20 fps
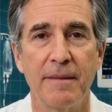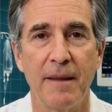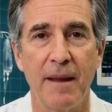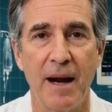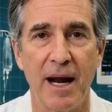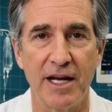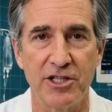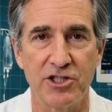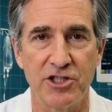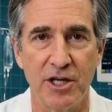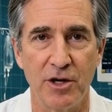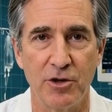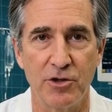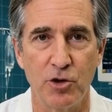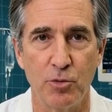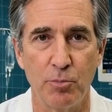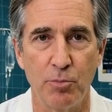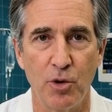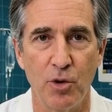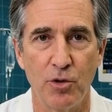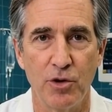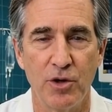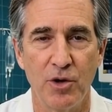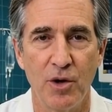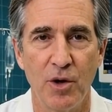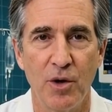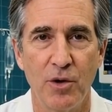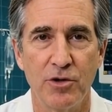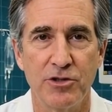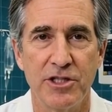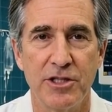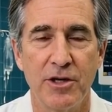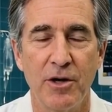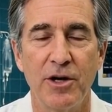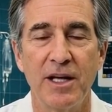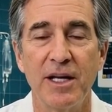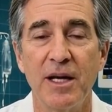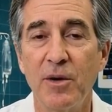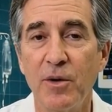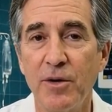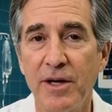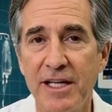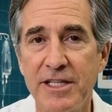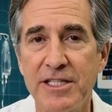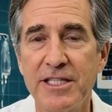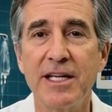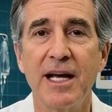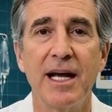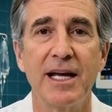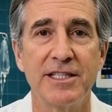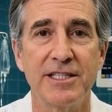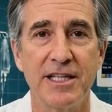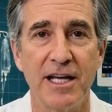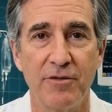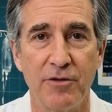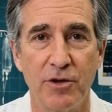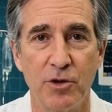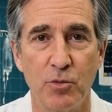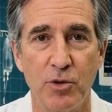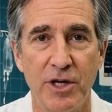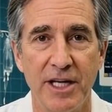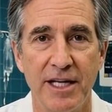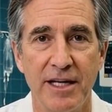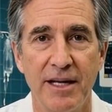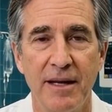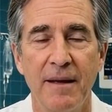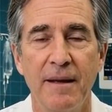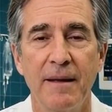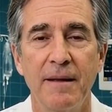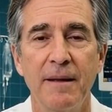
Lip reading: I share new protocols and clinical insights every week